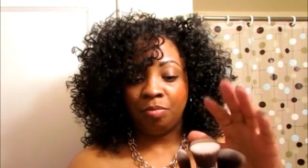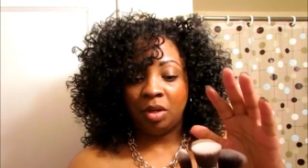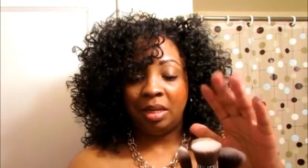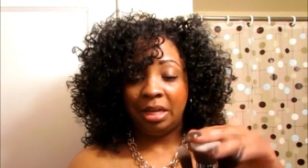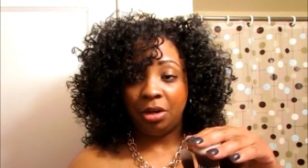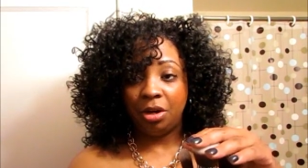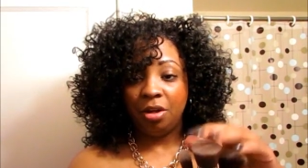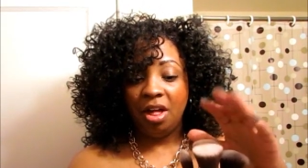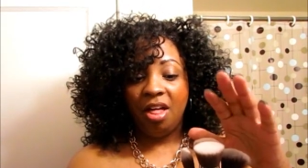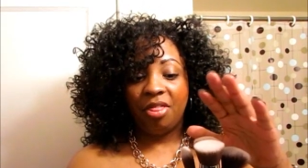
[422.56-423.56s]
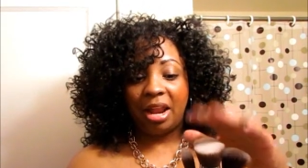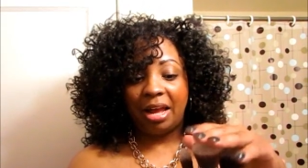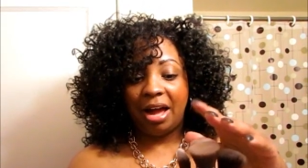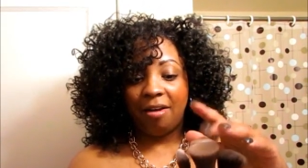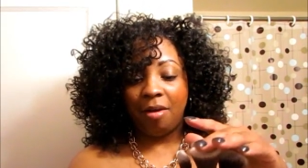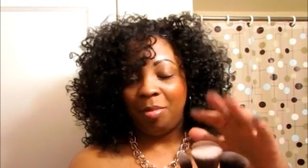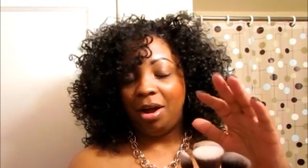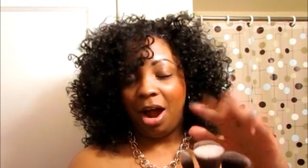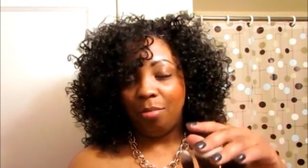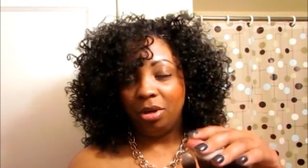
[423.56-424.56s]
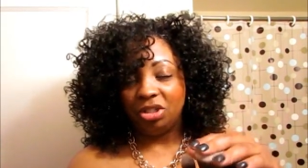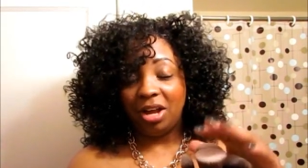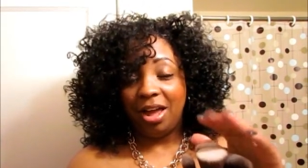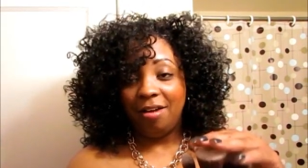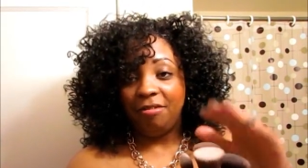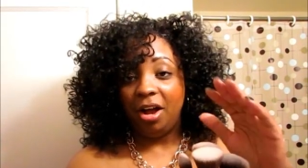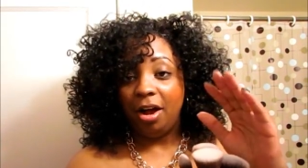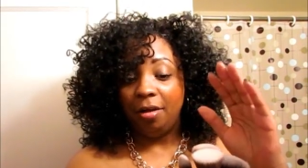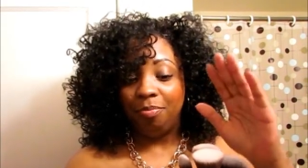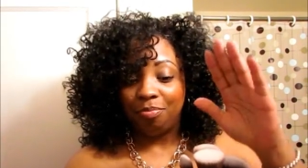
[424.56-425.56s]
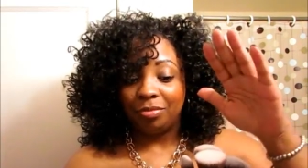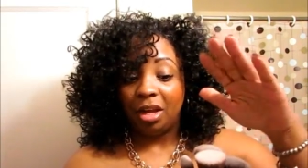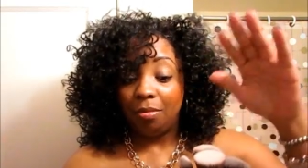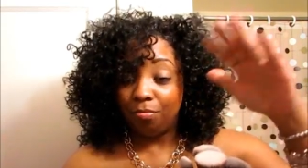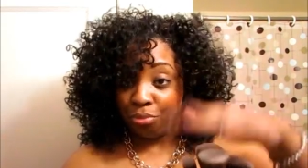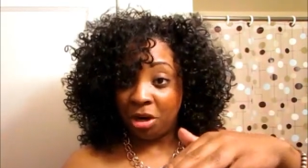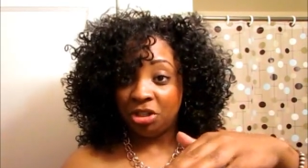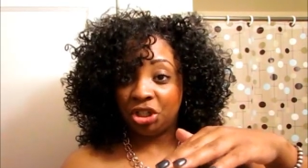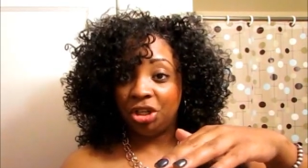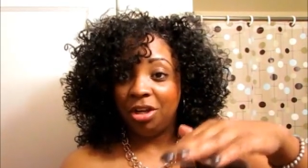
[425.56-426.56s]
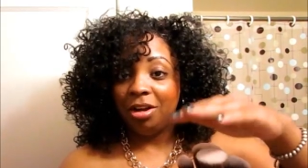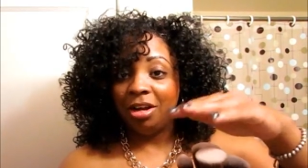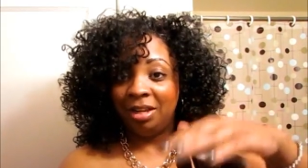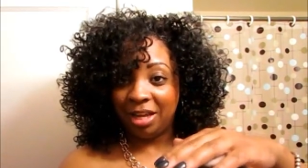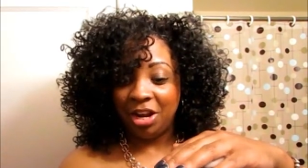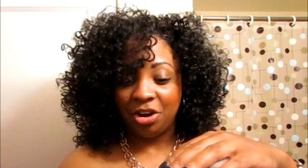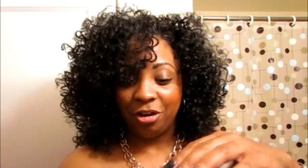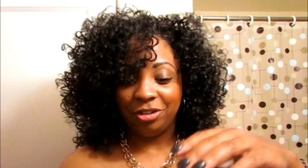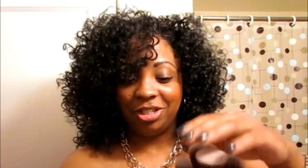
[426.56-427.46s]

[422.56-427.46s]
cleaner that I got. I'm not eyebrush. I have brush cleaners